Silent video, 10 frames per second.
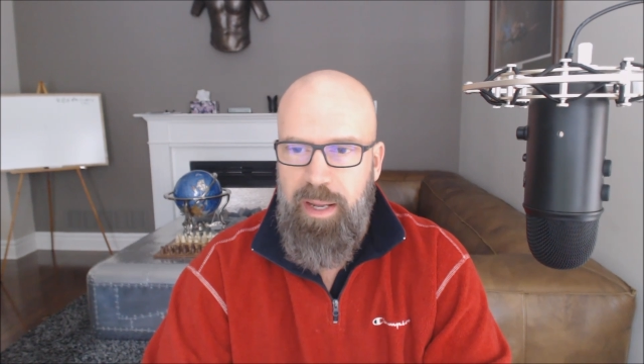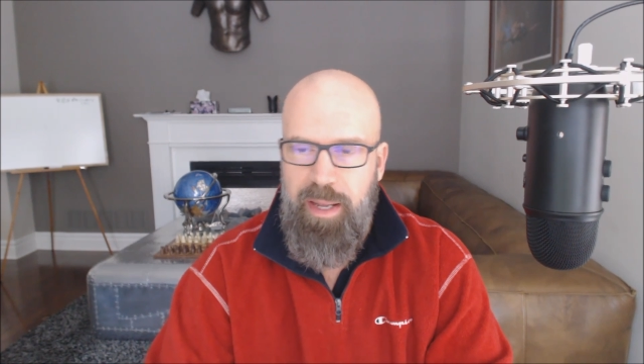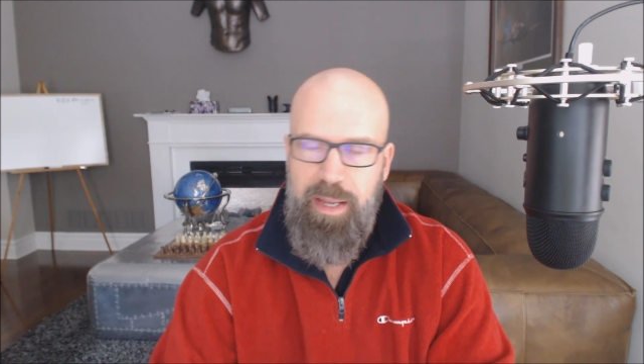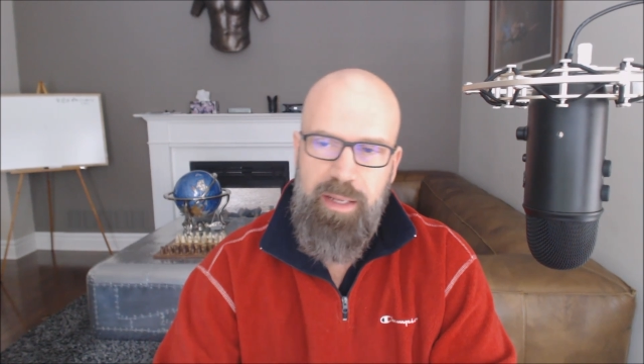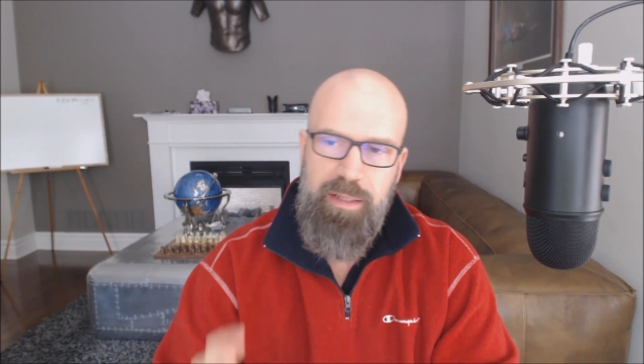
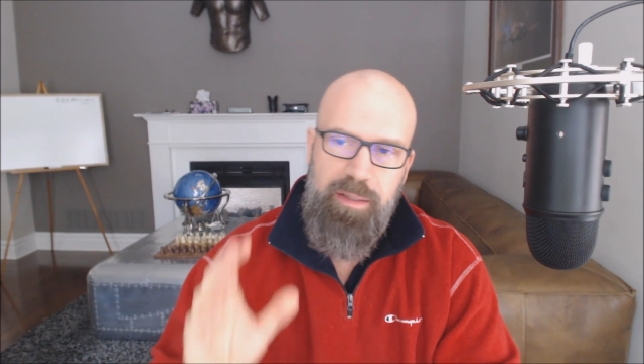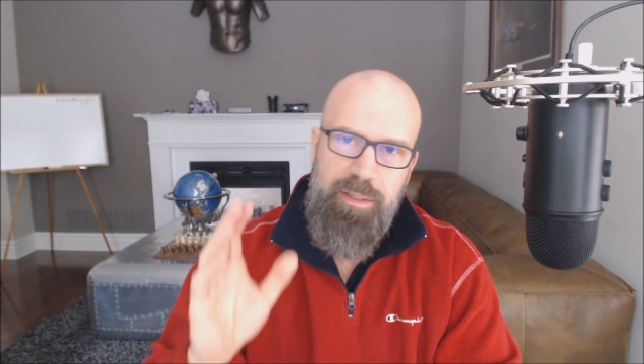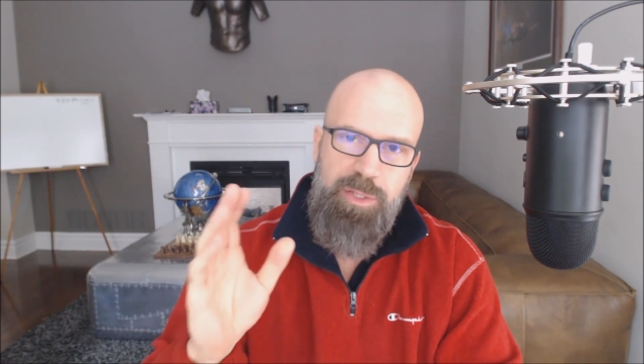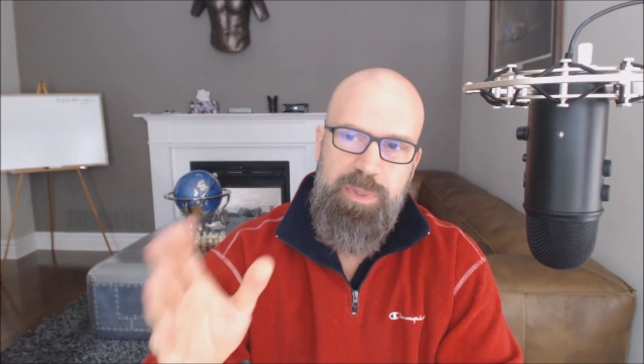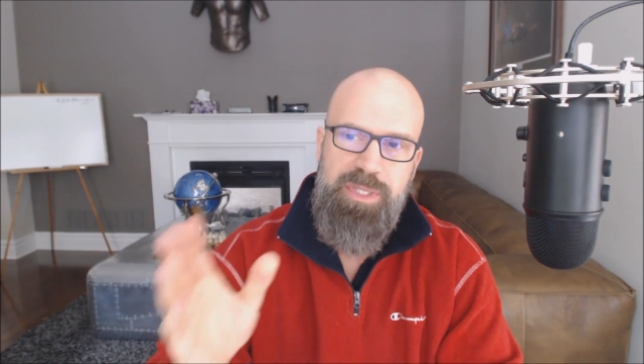And
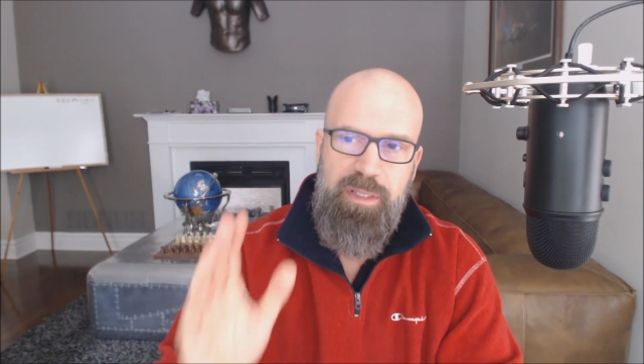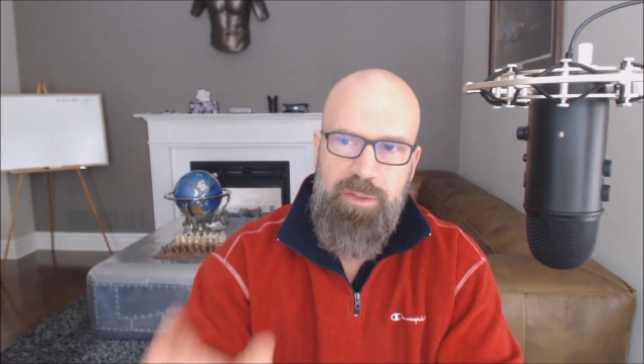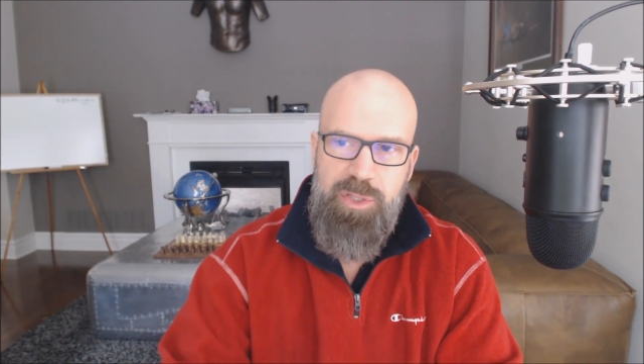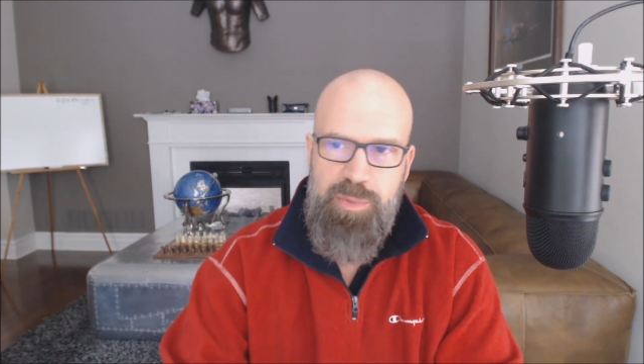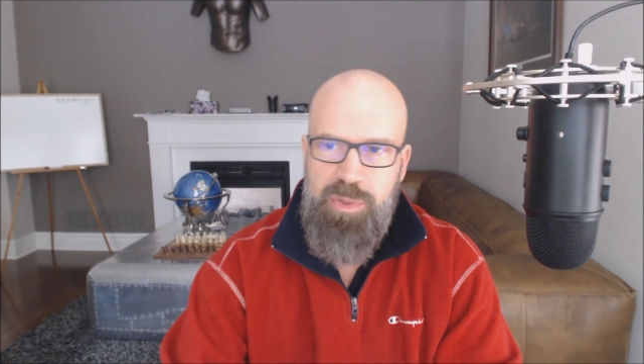this
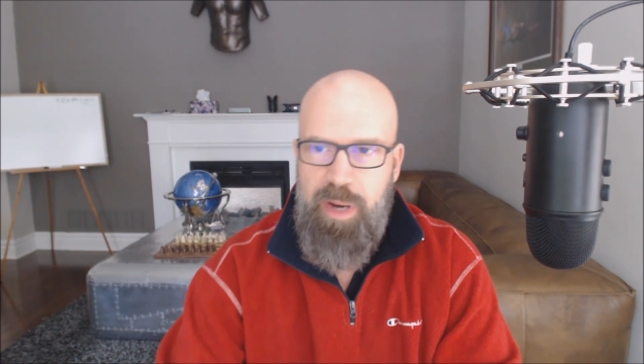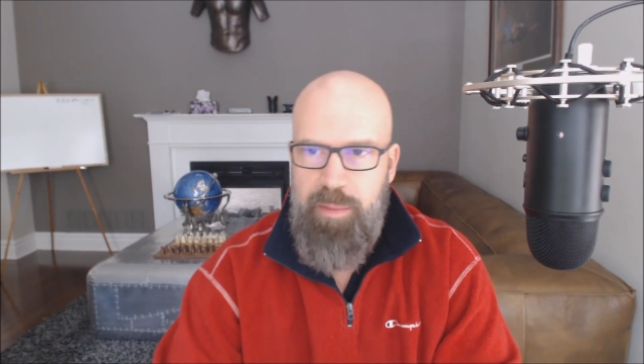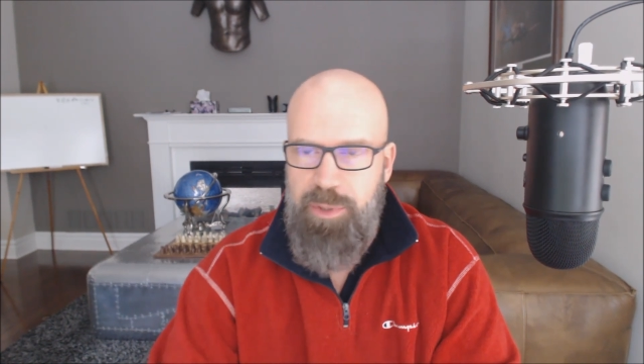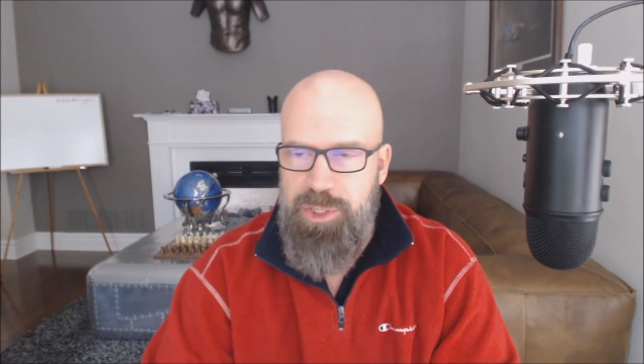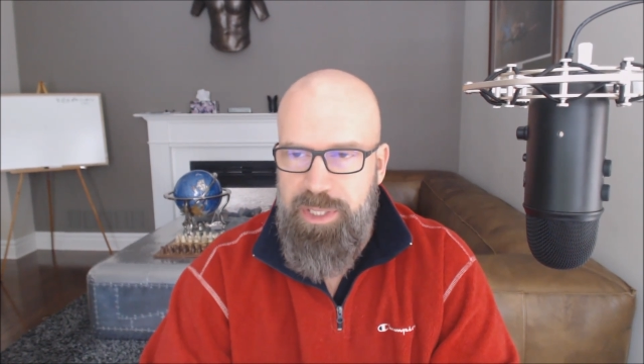particular
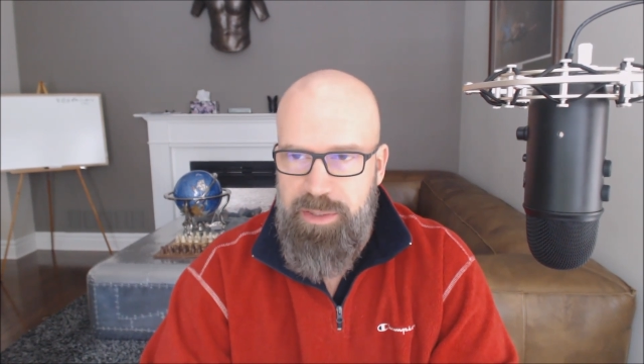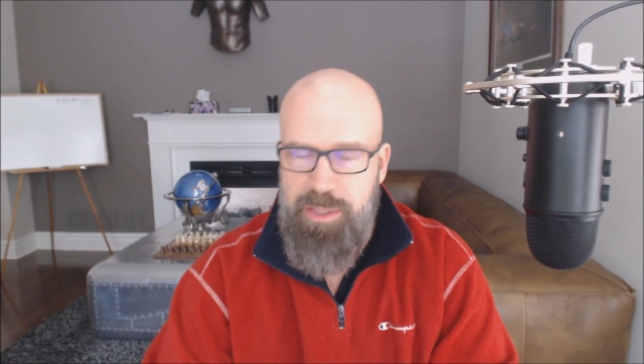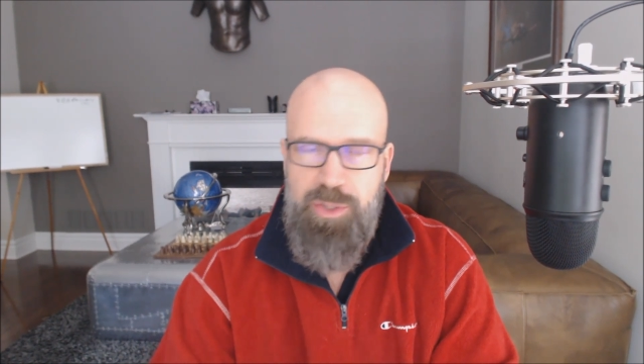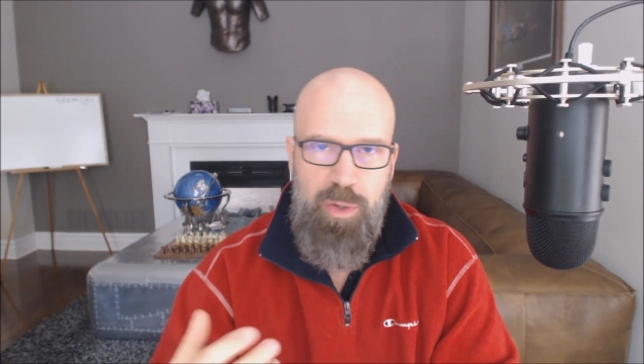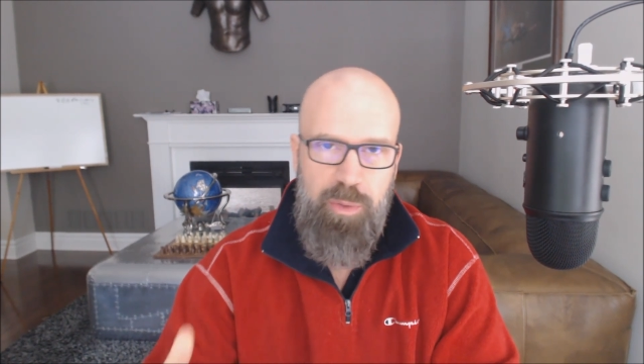subscriber shared
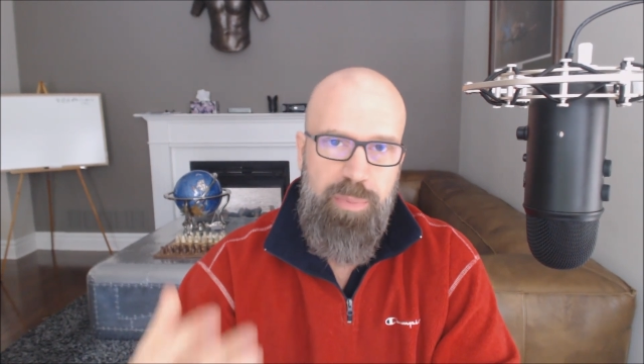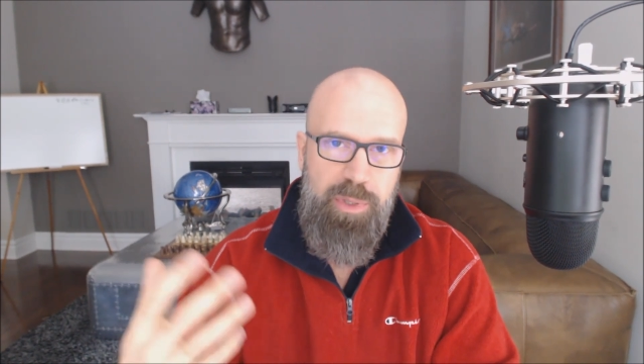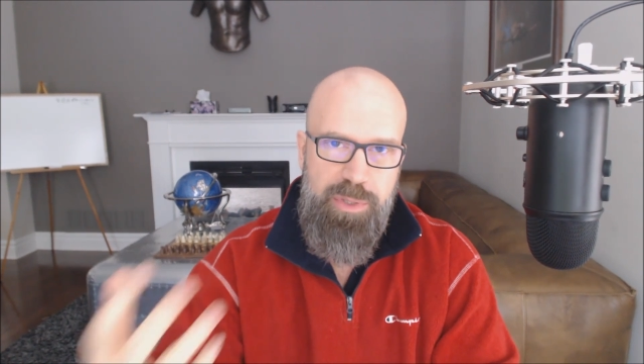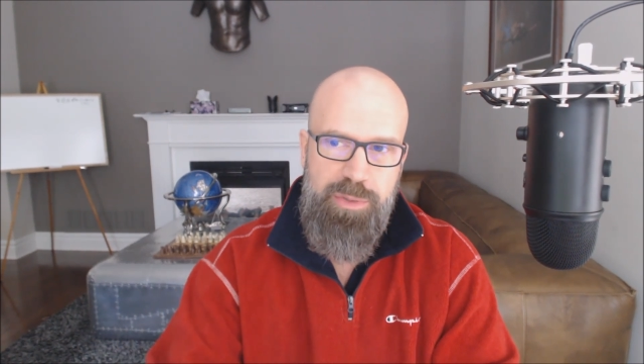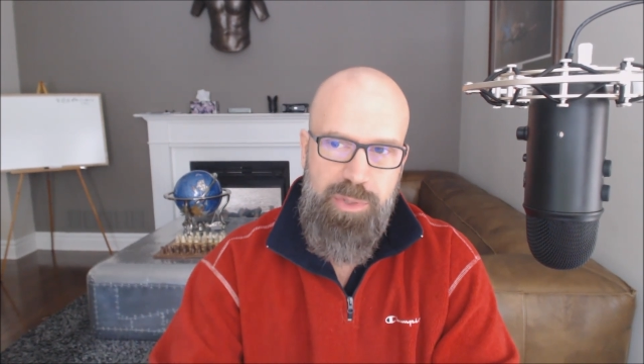his own
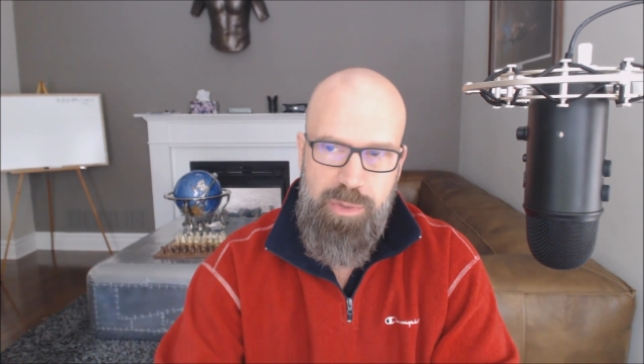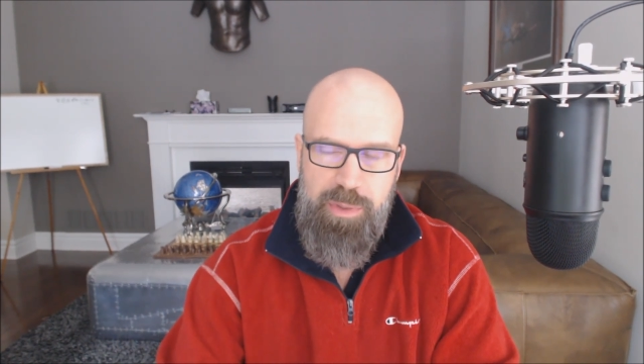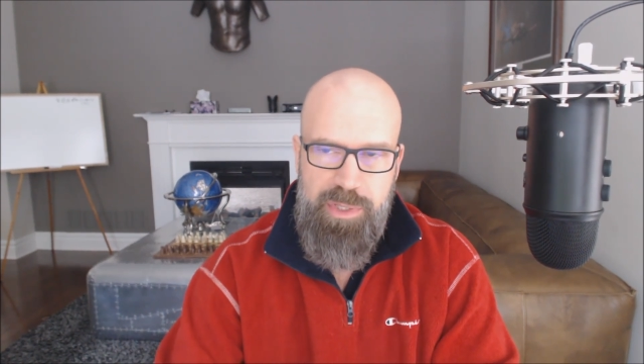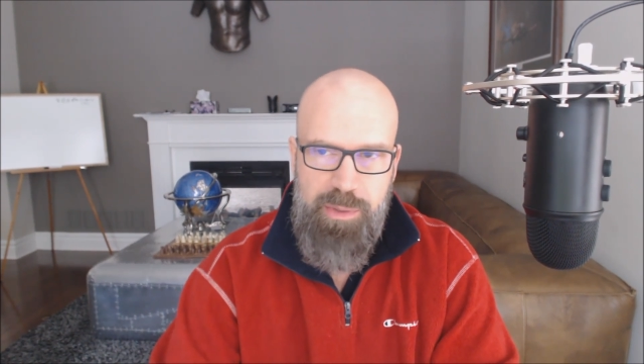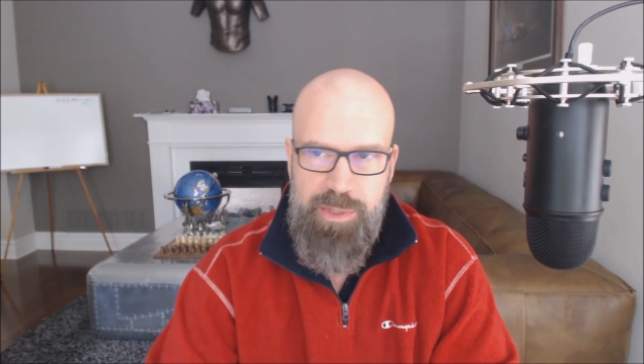personal
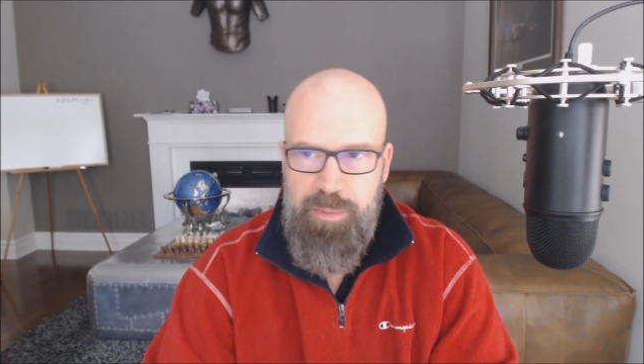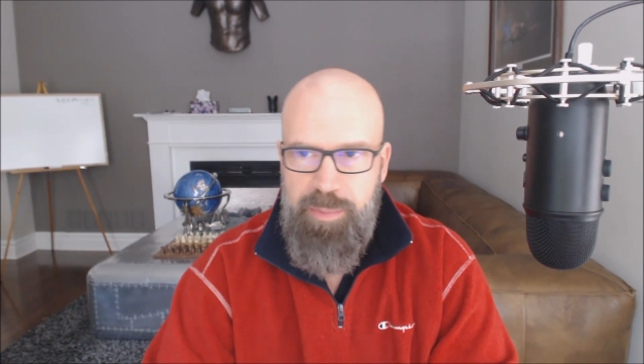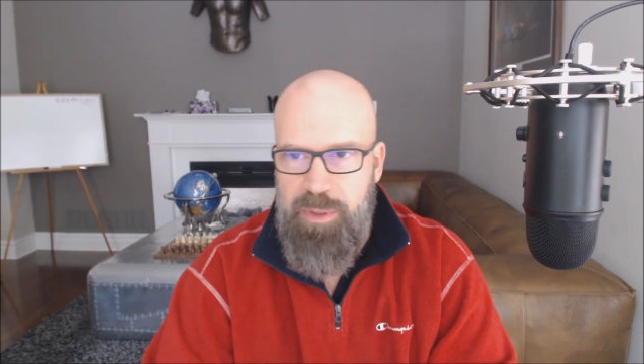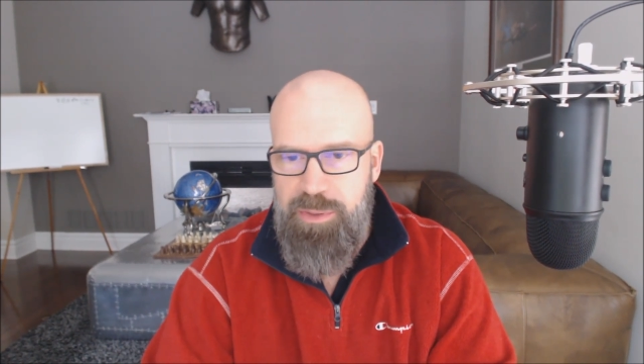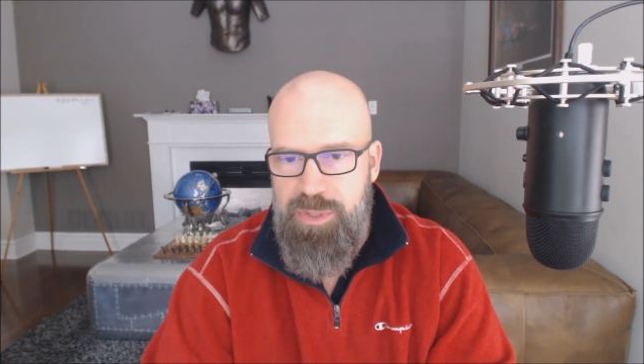story. So I
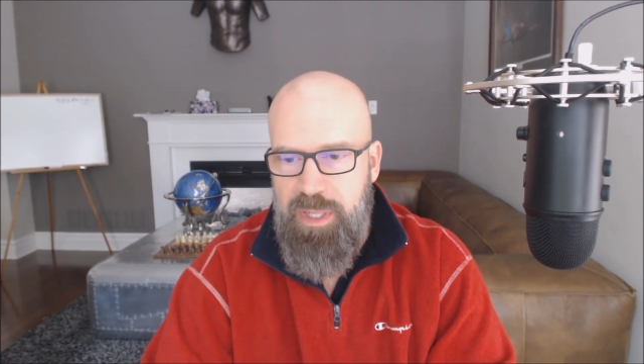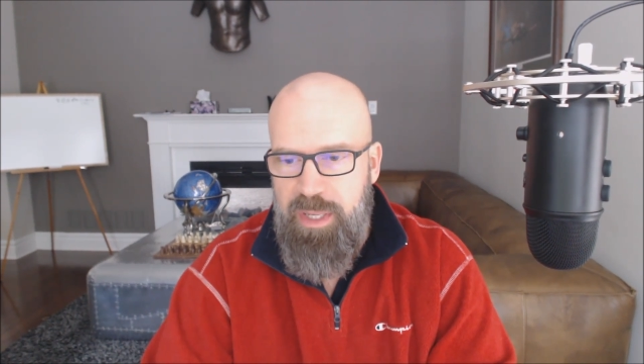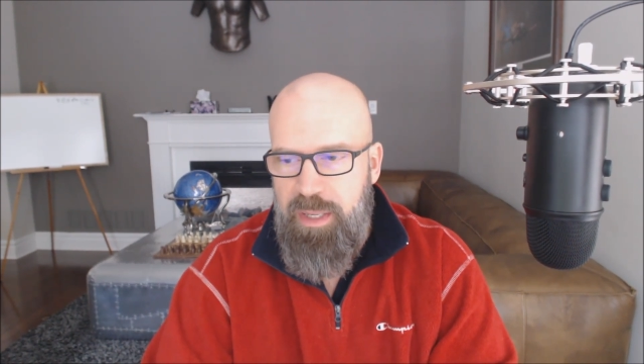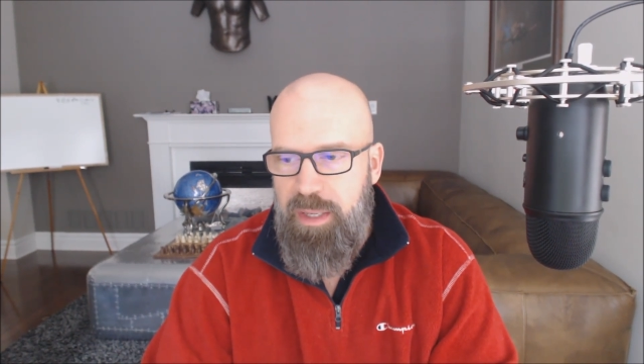suppose